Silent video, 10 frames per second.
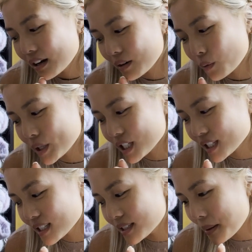Which
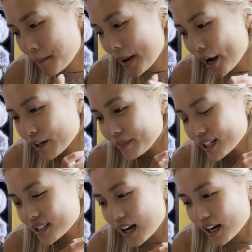is bad because
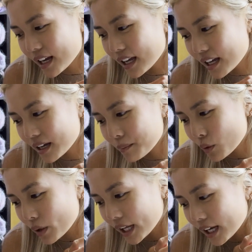I am
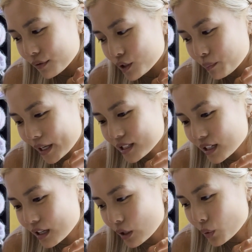running out of space and
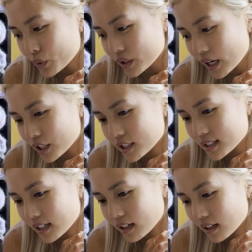needles, and I just
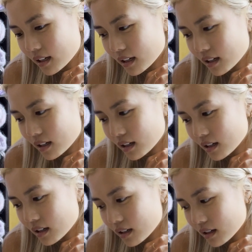like,
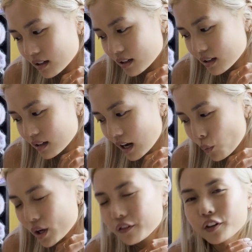I
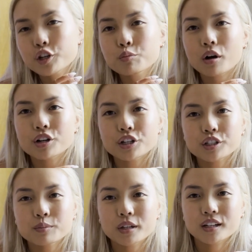want to finish projects
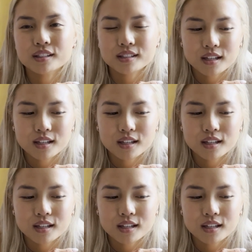because